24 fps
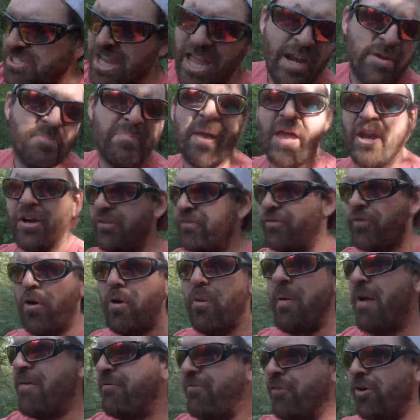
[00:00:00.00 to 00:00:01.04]
had a better
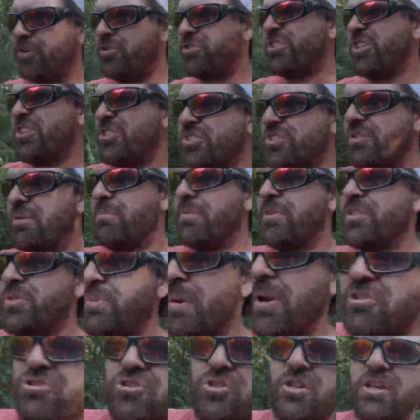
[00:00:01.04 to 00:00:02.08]
4x4 system,
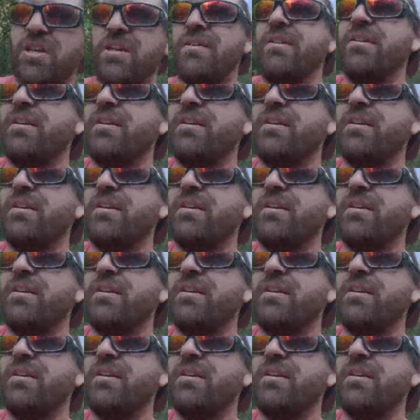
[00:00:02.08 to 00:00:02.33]
especially